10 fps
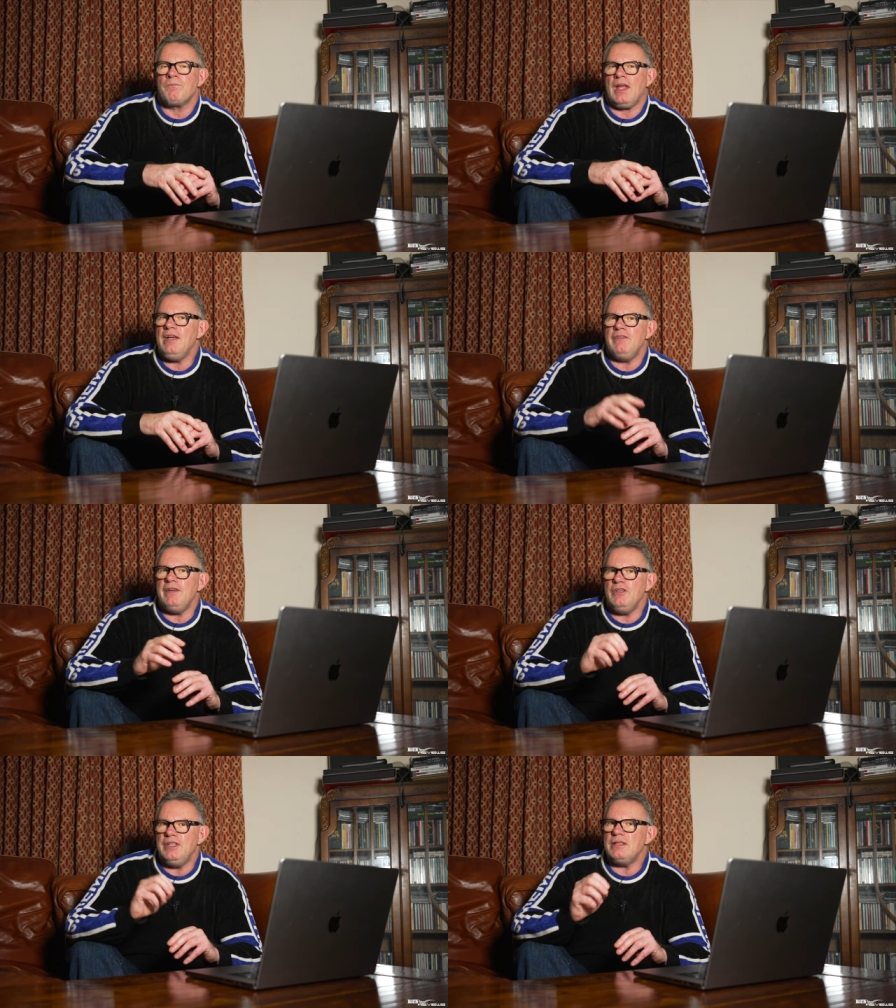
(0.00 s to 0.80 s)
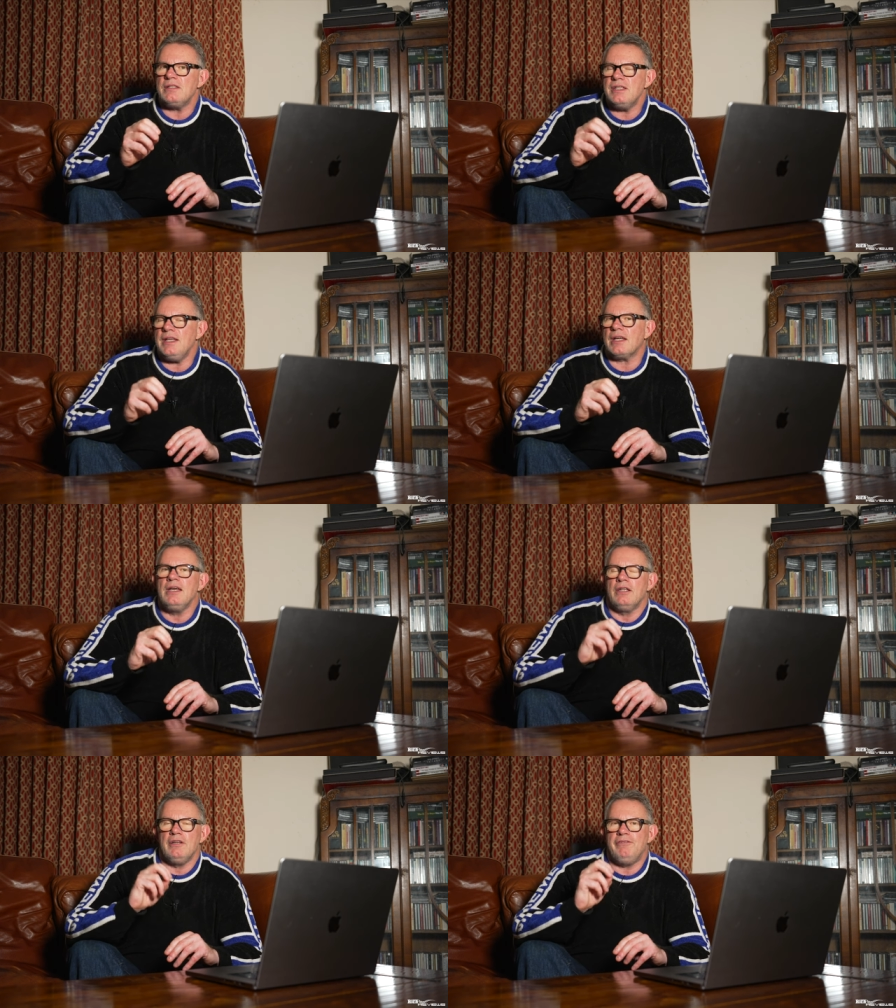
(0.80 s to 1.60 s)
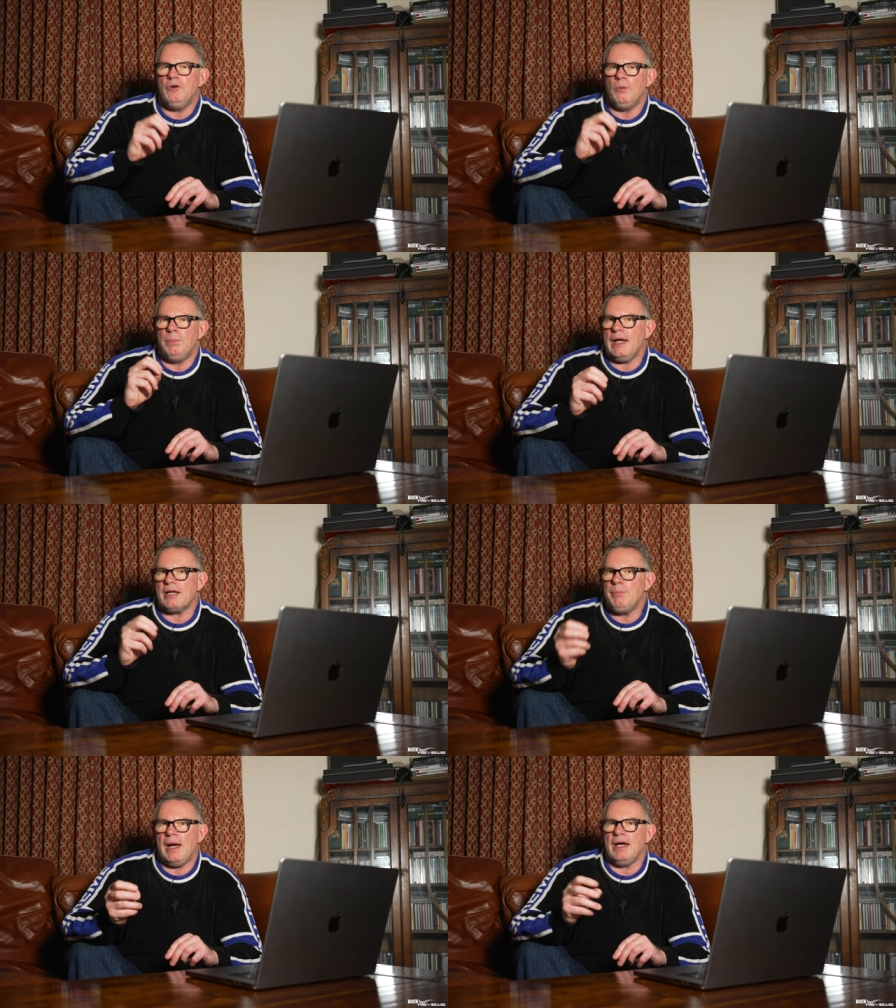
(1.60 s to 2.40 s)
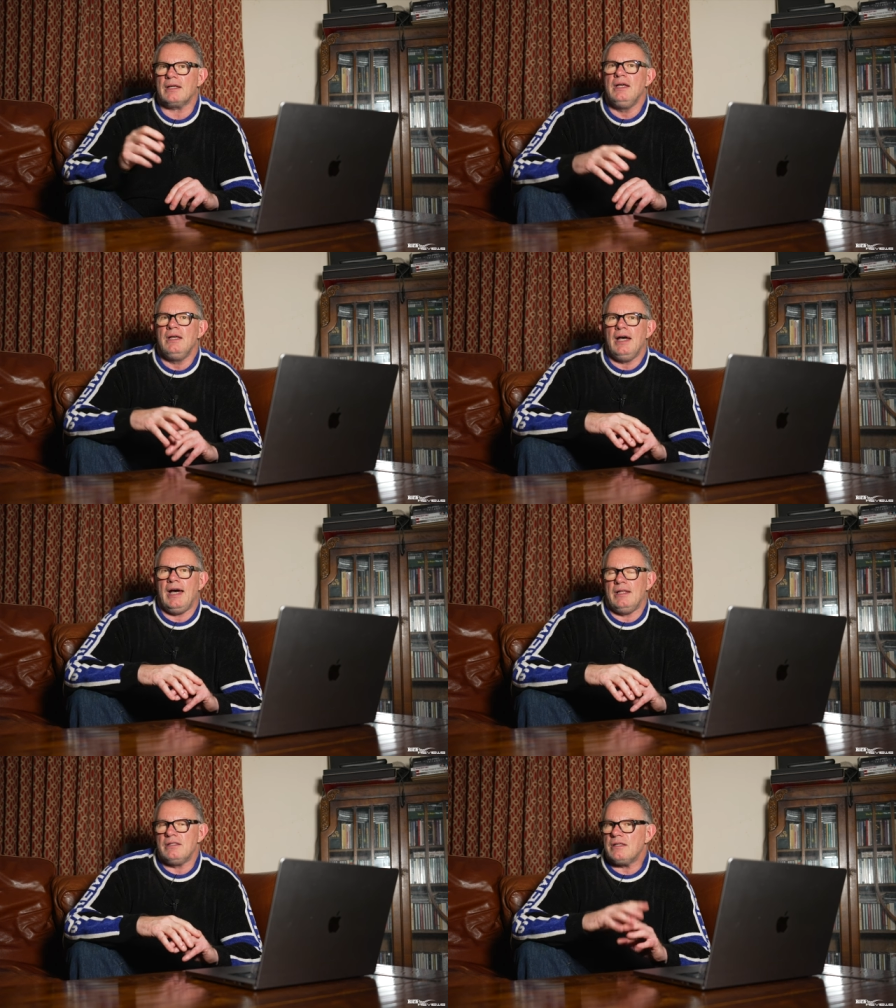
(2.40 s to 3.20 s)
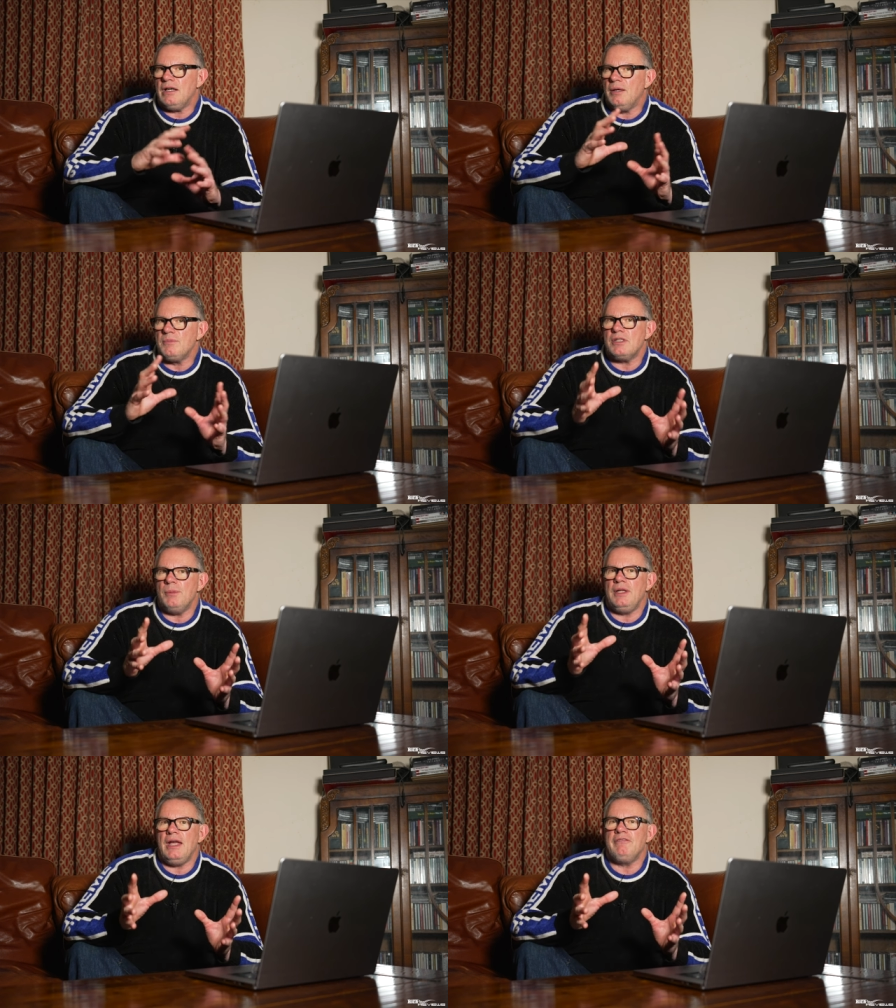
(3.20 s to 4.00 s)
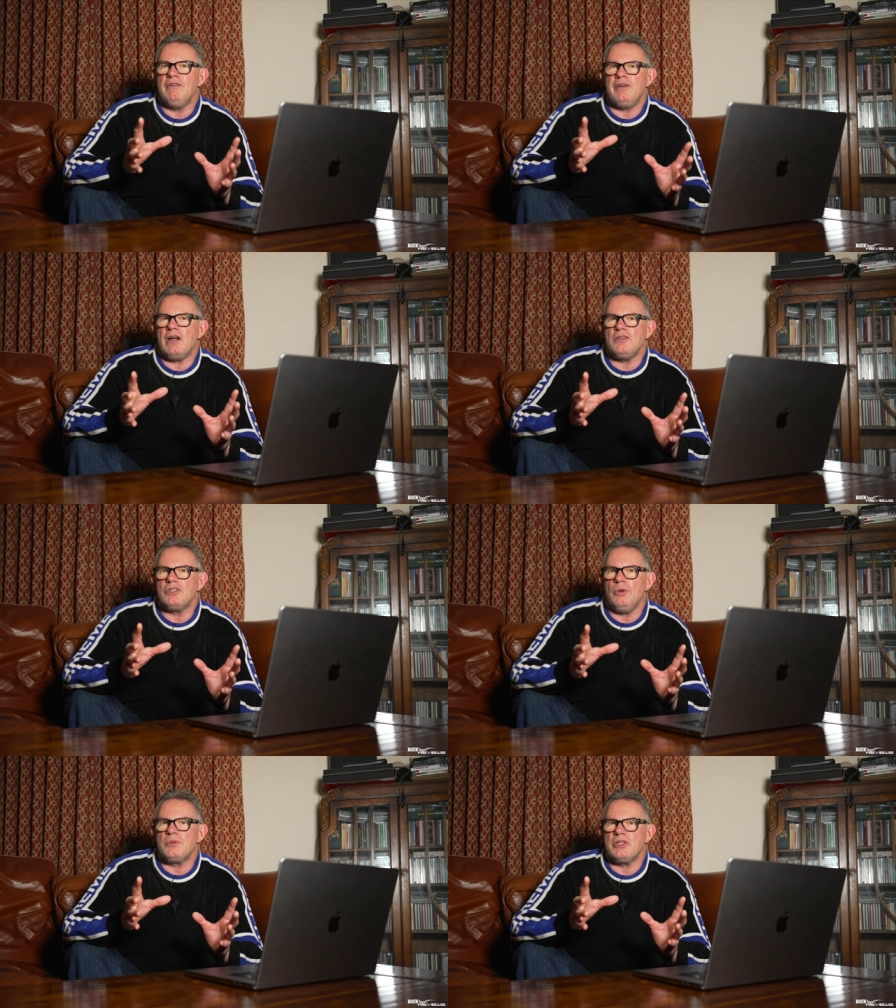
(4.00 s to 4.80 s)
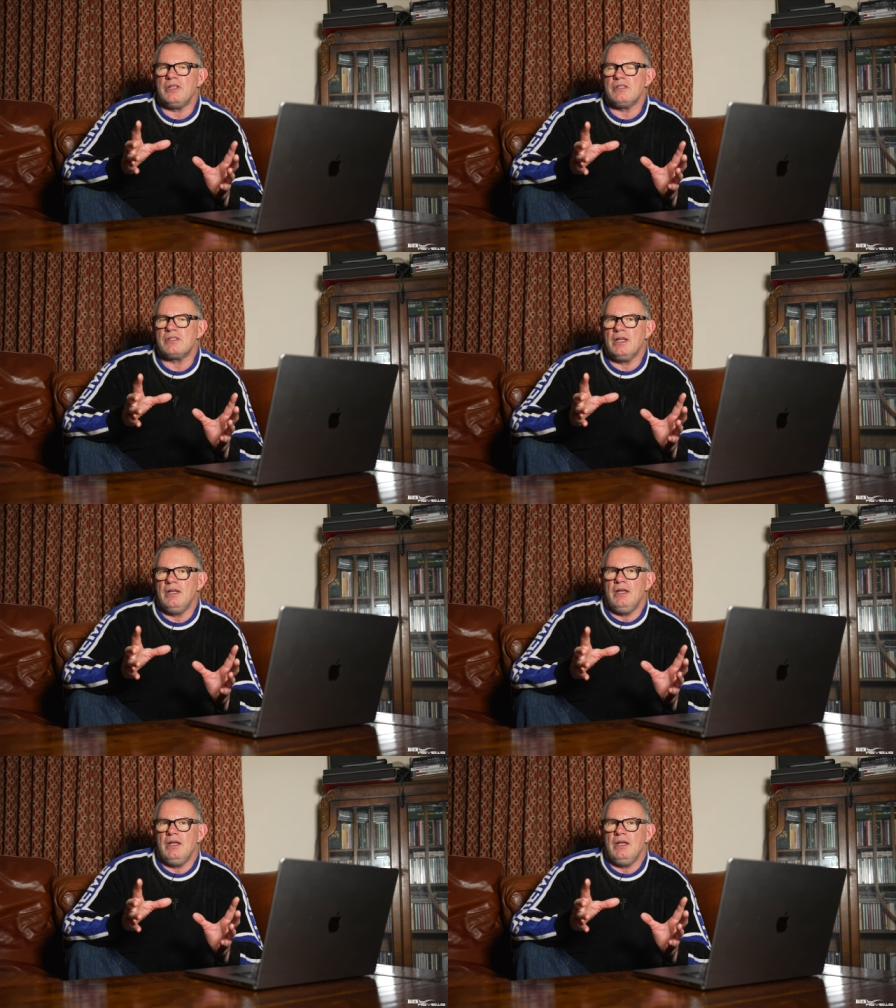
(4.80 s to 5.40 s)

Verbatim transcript: even if you didn't tick the full black pack and um, some of the other various options,